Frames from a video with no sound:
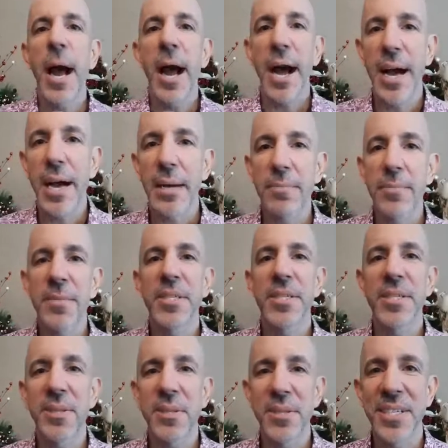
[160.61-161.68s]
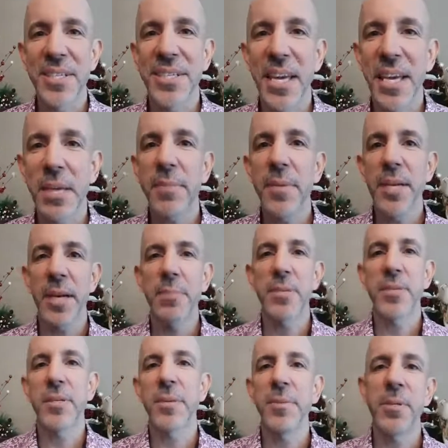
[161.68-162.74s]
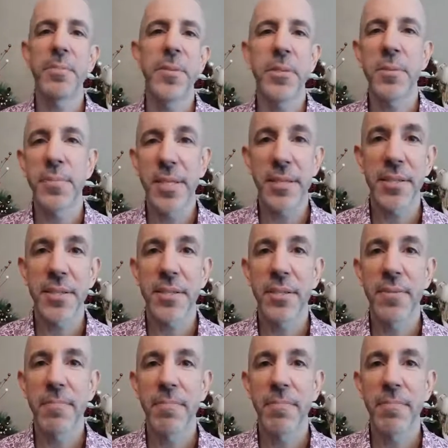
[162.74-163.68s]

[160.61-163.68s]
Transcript: I'm still the same and I'm still able to build business.